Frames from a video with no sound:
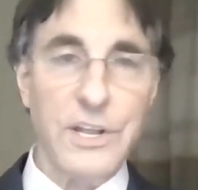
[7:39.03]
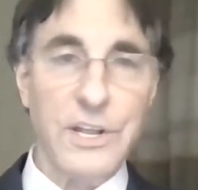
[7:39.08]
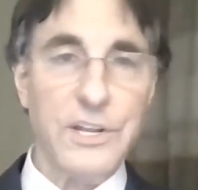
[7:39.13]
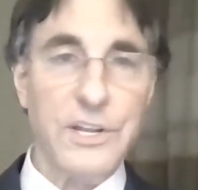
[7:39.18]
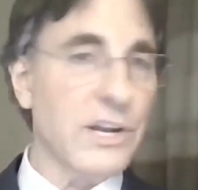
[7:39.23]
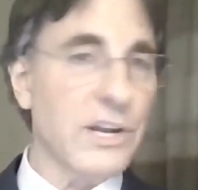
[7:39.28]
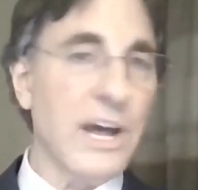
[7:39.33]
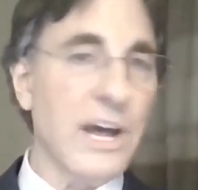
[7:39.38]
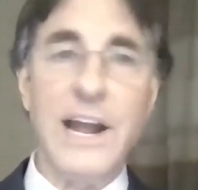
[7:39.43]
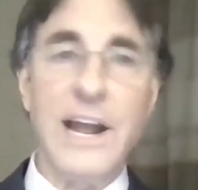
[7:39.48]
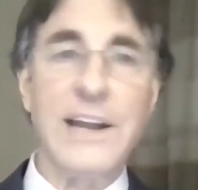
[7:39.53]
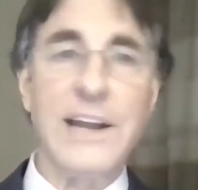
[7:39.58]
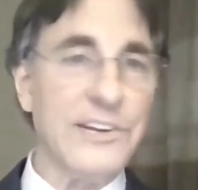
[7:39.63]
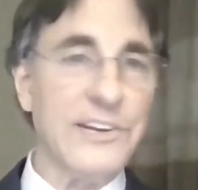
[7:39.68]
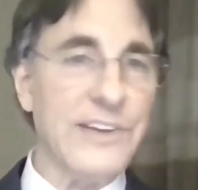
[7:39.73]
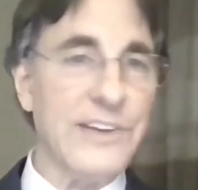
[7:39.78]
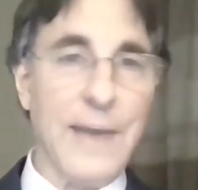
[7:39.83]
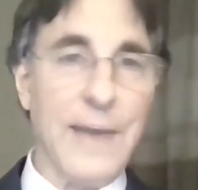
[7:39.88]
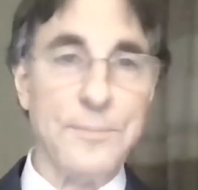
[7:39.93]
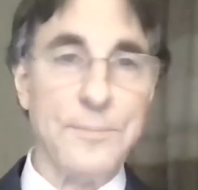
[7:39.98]
You're not highly
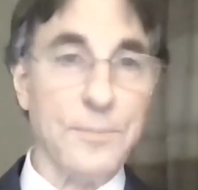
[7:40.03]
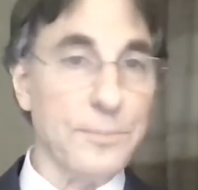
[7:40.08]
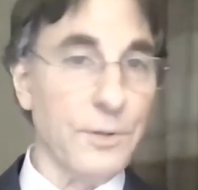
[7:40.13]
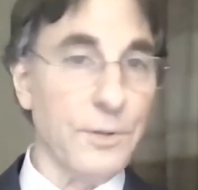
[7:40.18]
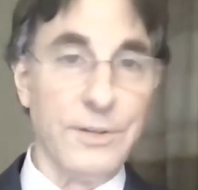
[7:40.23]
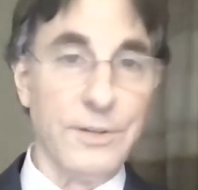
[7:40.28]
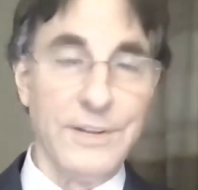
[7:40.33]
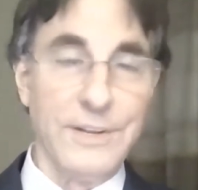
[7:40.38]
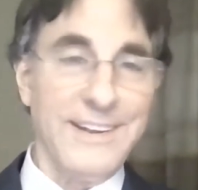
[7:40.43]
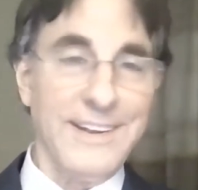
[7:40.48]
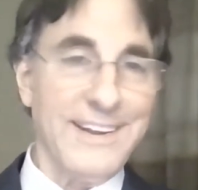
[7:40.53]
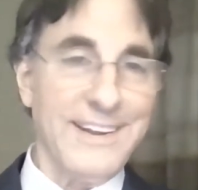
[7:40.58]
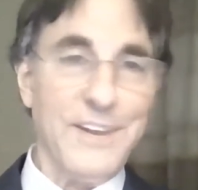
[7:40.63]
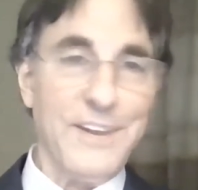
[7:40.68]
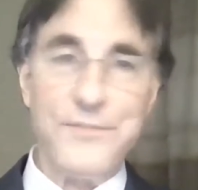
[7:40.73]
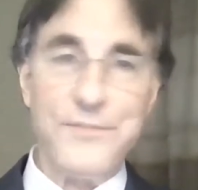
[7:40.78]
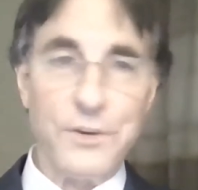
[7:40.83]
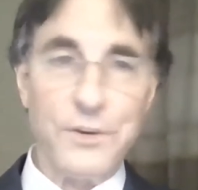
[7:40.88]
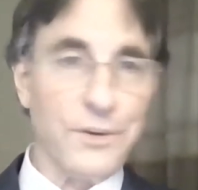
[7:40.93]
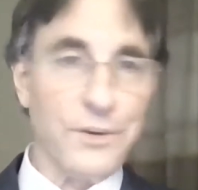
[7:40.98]
adaptable
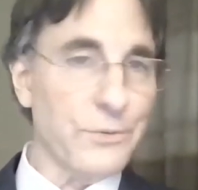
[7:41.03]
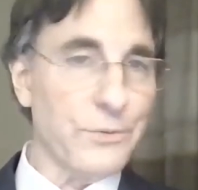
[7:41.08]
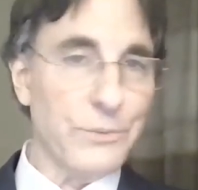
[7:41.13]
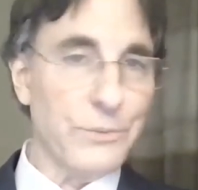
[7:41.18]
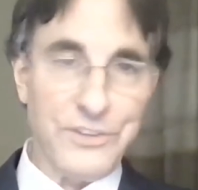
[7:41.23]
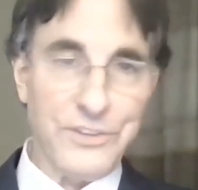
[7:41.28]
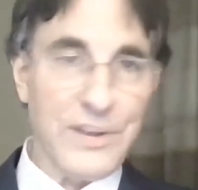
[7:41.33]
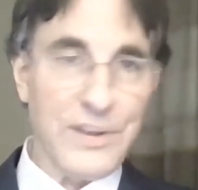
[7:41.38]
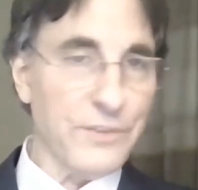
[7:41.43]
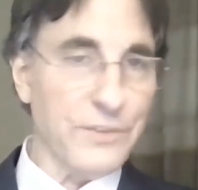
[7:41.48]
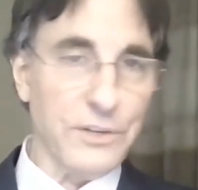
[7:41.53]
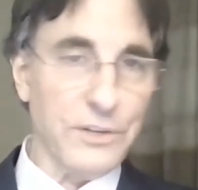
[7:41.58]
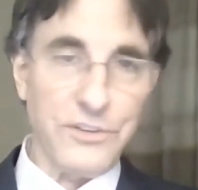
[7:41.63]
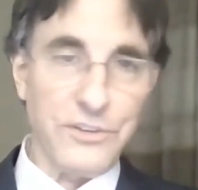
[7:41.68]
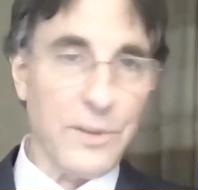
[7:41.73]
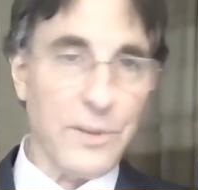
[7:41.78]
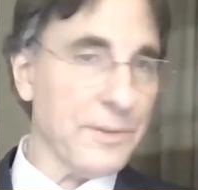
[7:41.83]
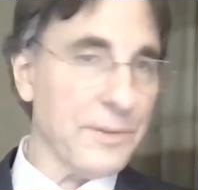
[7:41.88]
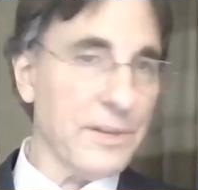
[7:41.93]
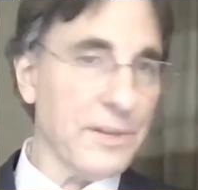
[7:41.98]
if you're resentful to
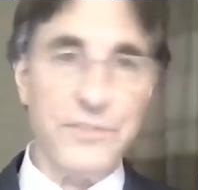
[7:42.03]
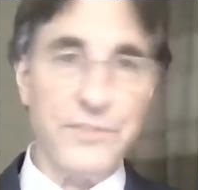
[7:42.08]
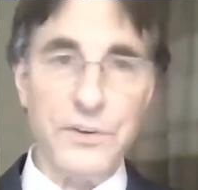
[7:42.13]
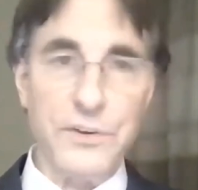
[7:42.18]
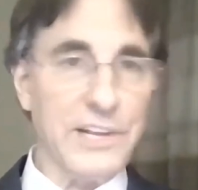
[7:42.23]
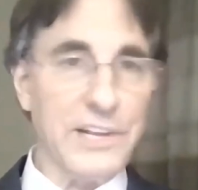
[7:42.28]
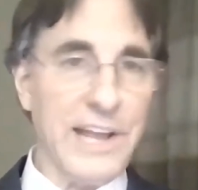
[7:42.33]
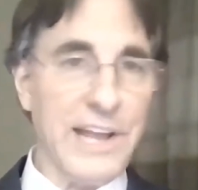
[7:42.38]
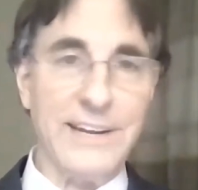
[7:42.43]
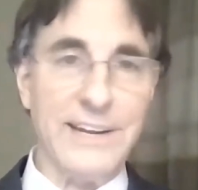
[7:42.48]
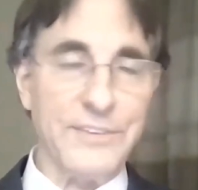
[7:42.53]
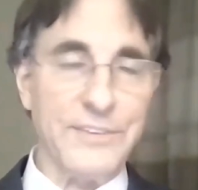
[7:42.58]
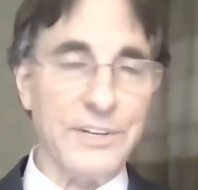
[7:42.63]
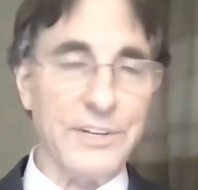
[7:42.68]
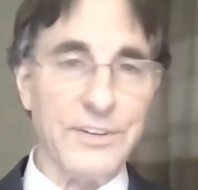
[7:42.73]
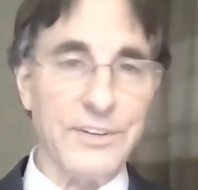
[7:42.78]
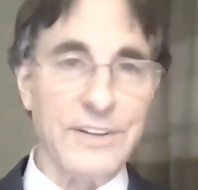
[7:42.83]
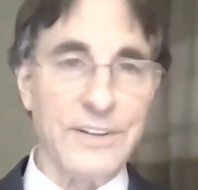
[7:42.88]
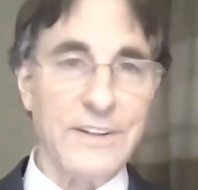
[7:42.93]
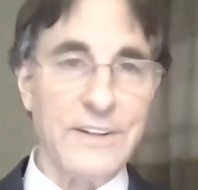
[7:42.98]
something and fear the gain of
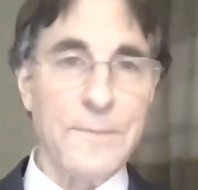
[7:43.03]
it.